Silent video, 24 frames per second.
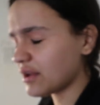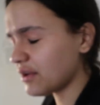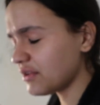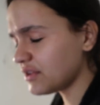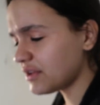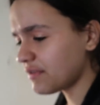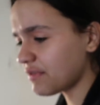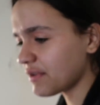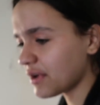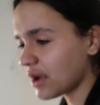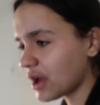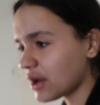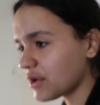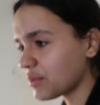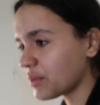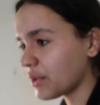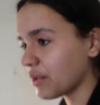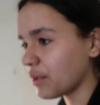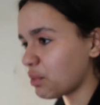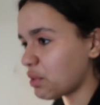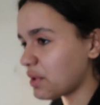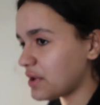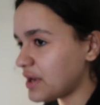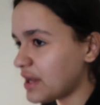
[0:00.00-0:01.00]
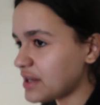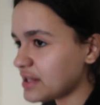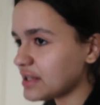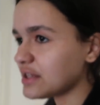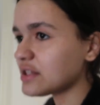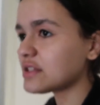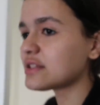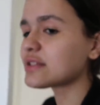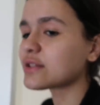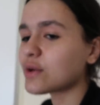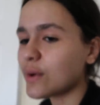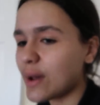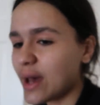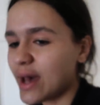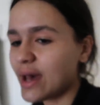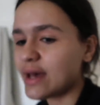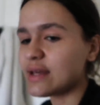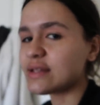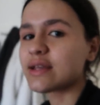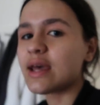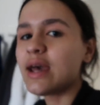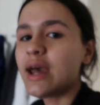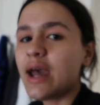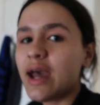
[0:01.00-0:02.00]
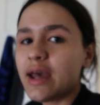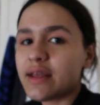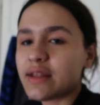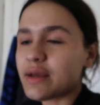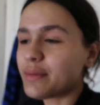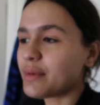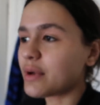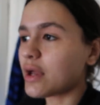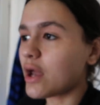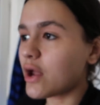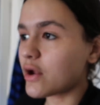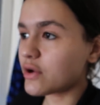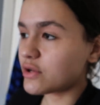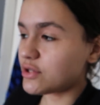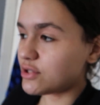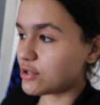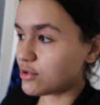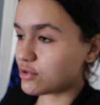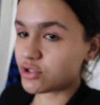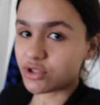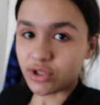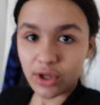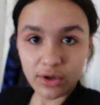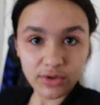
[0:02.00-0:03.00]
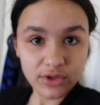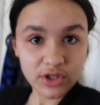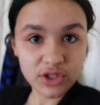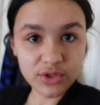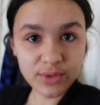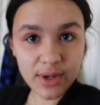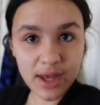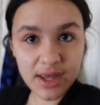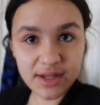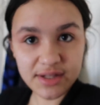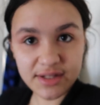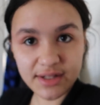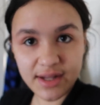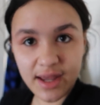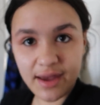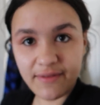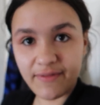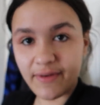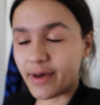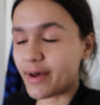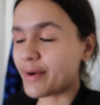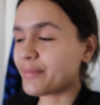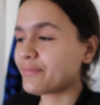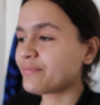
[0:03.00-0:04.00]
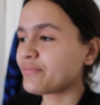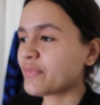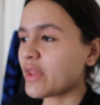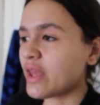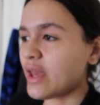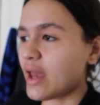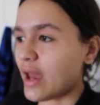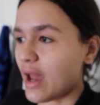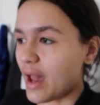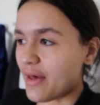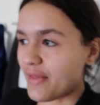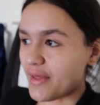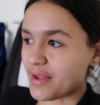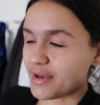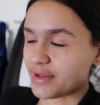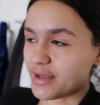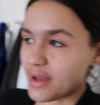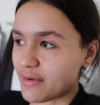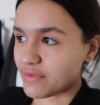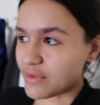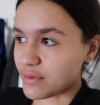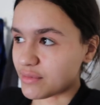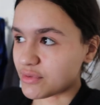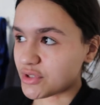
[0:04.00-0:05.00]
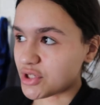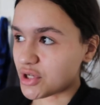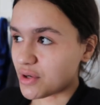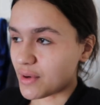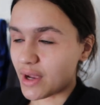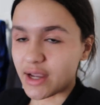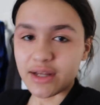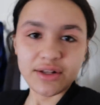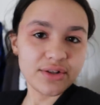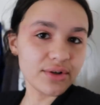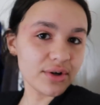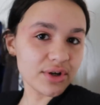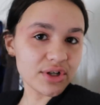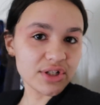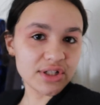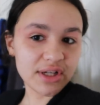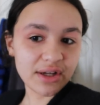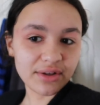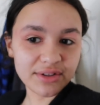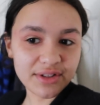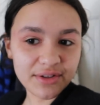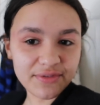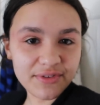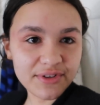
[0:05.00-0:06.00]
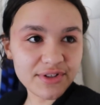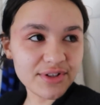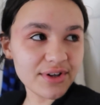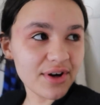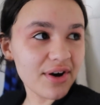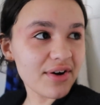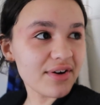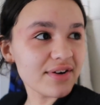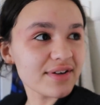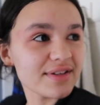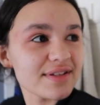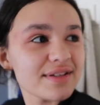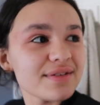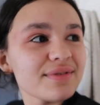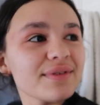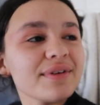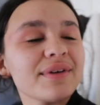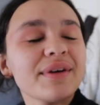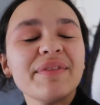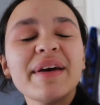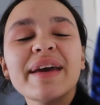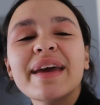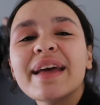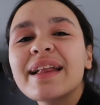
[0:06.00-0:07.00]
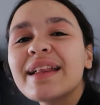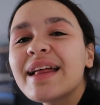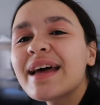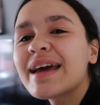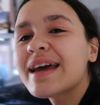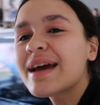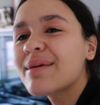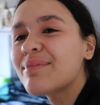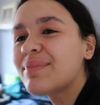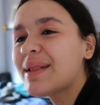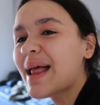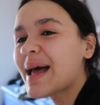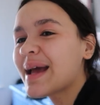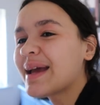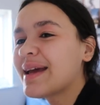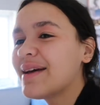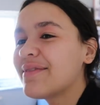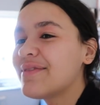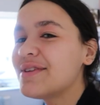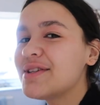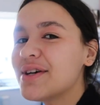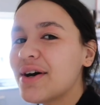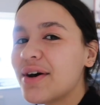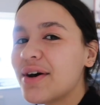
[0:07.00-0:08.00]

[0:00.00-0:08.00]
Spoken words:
loads of different colour wool. We're knitting squares. Then we're going to sew the squares together and then give them to a dog shelter for dogs. We're making like a blanket for